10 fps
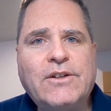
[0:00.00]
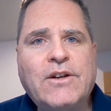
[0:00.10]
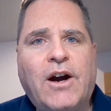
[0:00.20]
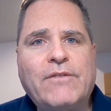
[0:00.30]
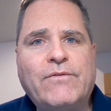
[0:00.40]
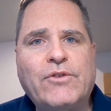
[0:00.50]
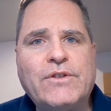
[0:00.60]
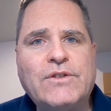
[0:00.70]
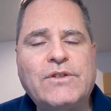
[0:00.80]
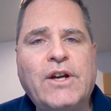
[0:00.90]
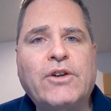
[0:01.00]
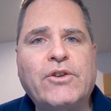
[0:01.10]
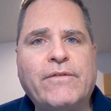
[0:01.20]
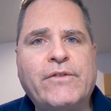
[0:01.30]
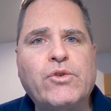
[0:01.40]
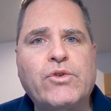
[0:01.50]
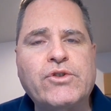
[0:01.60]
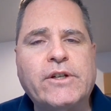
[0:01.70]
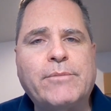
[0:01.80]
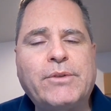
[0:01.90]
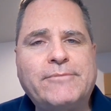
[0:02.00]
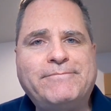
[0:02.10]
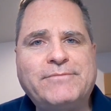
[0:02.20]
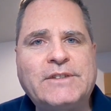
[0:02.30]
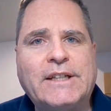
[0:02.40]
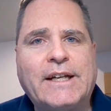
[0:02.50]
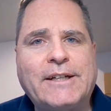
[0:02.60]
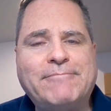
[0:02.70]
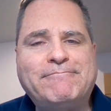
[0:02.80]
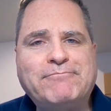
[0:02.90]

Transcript: conference younger viewership today